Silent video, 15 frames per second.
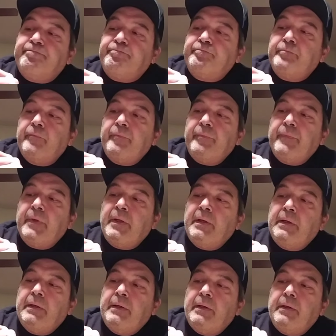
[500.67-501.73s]

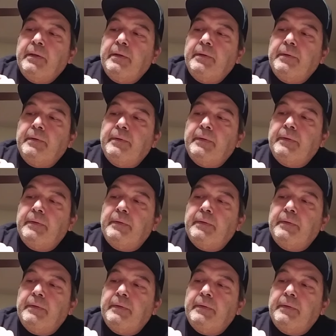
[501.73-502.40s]
No one is speaking in this clip.